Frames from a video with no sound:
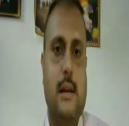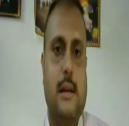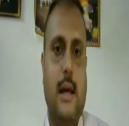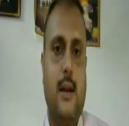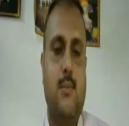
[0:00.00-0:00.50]

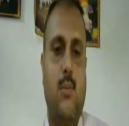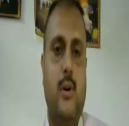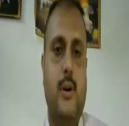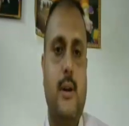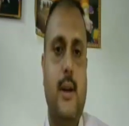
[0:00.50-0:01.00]
like
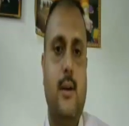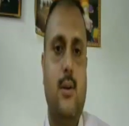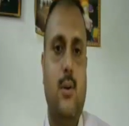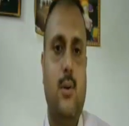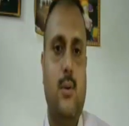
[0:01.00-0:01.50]

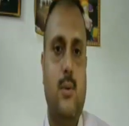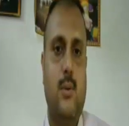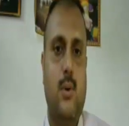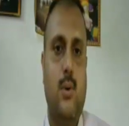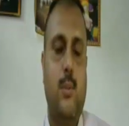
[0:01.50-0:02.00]
Montenegro,
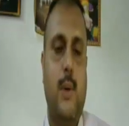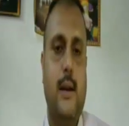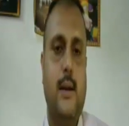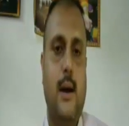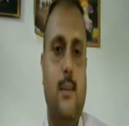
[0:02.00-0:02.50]

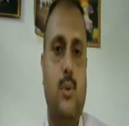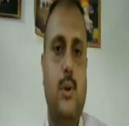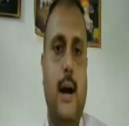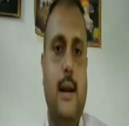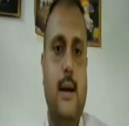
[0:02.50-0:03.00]
Romania,
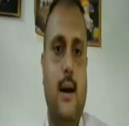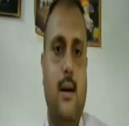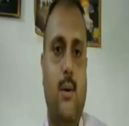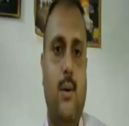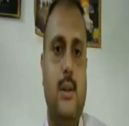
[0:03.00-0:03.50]

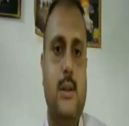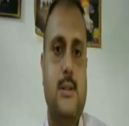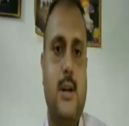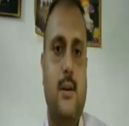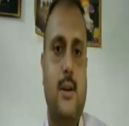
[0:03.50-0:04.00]
Bulgaria, all
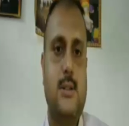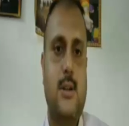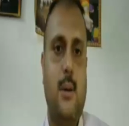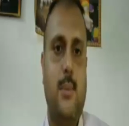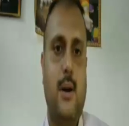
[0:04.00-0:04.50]
these countries
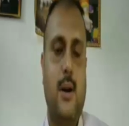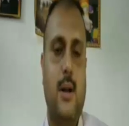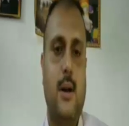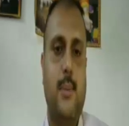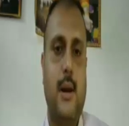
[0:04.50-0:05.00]
come
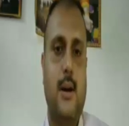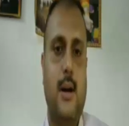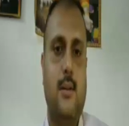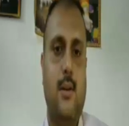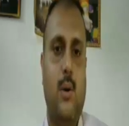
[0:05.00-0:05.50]
under the
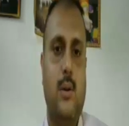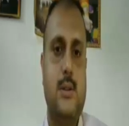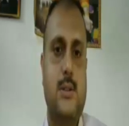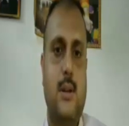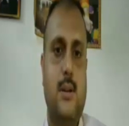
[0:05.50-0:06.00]
Balkan. All
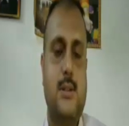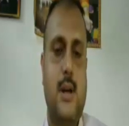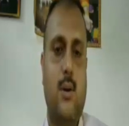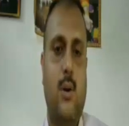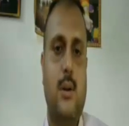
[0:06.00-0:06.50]
these countries
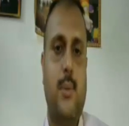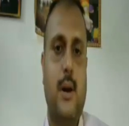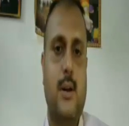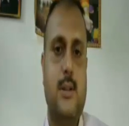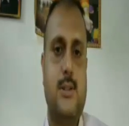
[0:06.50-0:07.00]
are called the
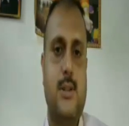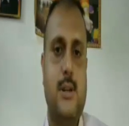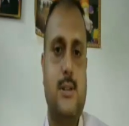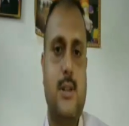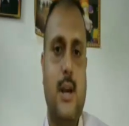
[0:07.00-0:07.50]
Balkan states.